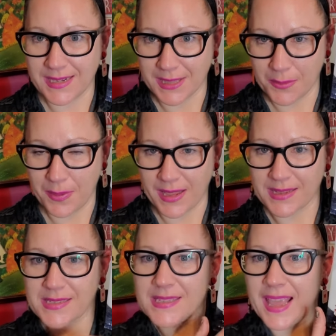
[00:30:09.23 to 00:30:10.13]

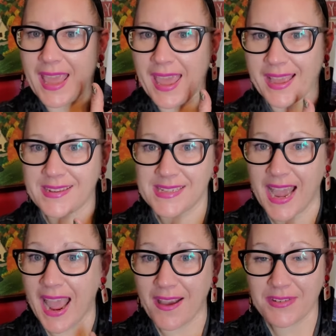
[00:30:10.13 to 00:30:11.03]
clippings. And
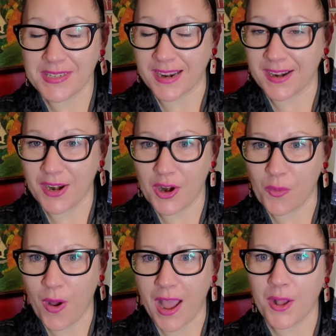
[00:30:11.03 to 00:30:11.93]
I haven't done it in a
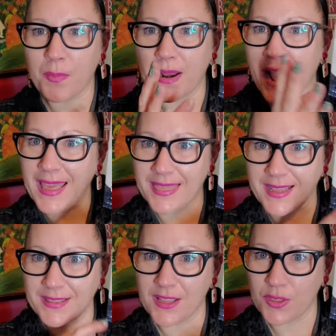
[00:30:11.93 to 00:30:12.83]
while, but I
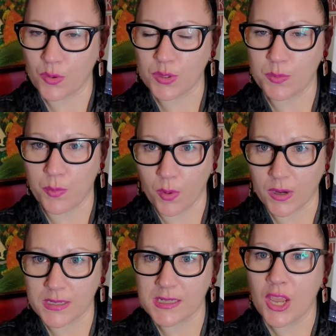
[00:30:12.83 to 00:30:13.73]
think that those
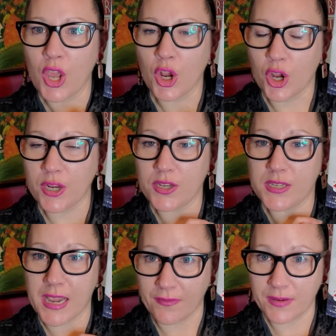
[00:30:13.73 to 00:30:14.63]
boards could
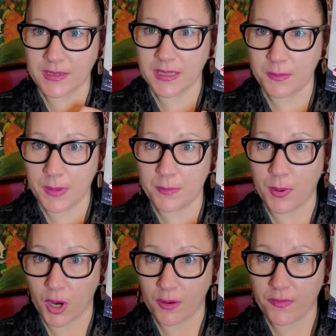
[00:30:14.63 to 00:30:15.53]
definitely be
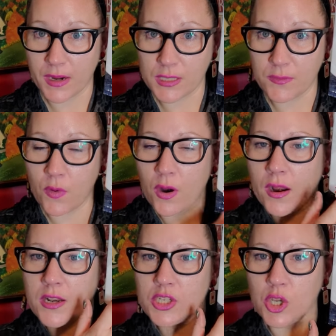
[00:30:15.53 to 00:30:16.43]
perfect for
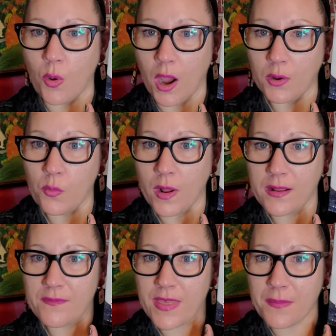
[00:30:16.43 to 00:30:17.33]
it. So on one
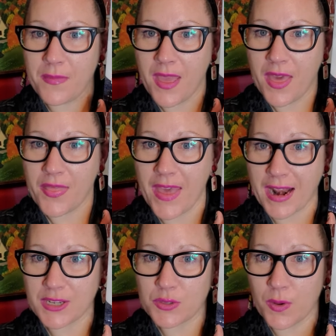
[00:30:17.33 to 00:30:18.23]
of them, that
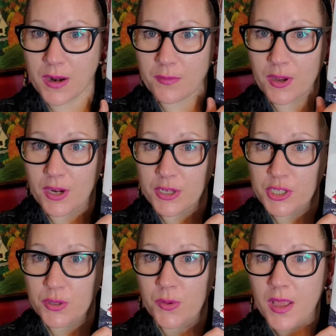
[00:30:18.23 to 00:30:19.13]
is what I'm going to
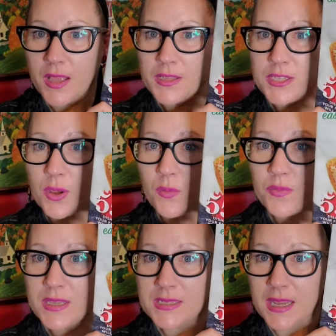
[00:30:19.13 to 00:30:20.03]
do. So
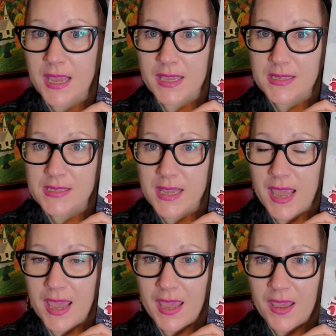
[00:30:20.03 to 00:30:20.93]
this is
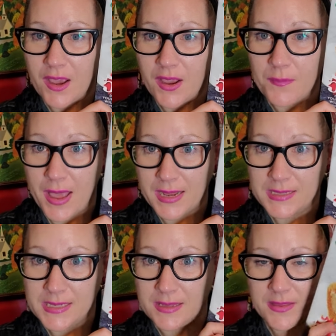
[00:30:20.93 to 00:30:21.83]
a
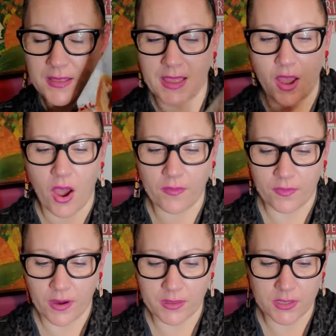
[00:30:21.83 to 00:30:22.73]
magazine that they
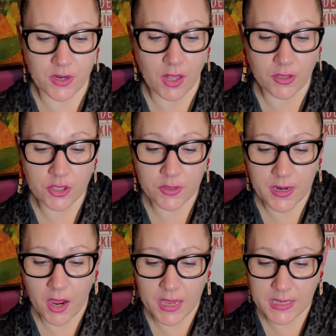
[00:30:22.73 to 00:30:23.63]
offer at the Dollar
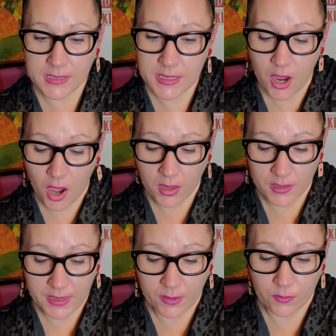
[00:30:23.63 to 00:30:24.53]
Tree, Easy
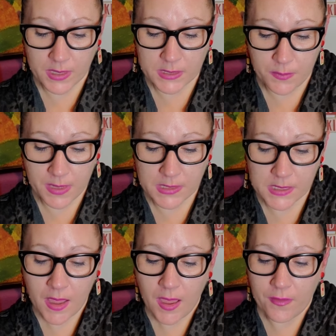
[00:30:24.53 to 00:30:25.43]
Holiday Recipes,
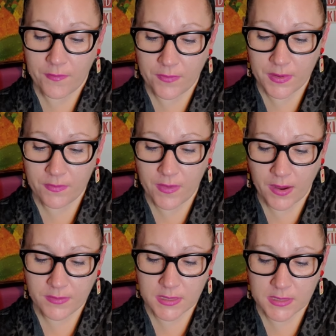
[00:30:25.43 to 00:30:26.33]

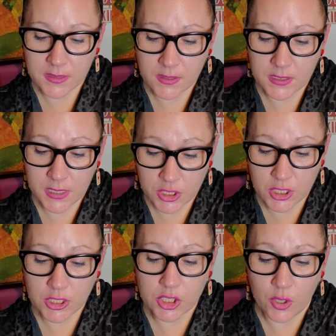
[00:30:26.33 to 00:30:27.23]
55 dis
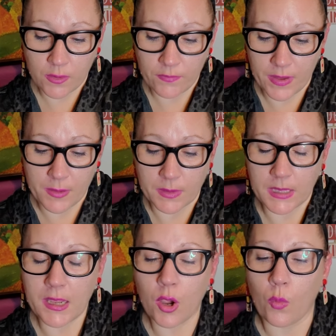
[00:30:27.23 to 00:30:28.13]
dishes your
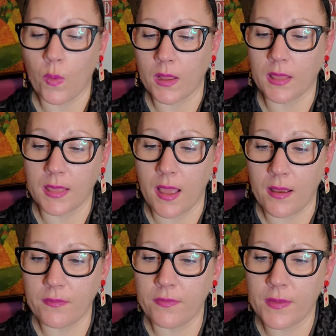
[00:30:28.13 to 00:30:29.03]
family will
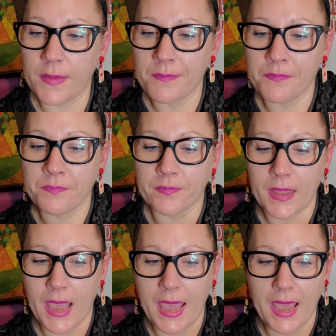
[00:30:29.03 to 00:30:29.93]
love.
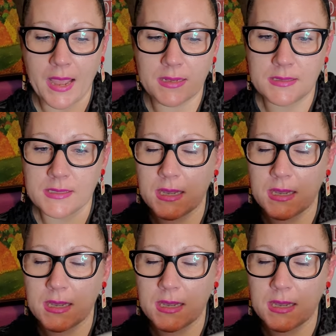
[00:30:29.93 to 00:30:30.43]
And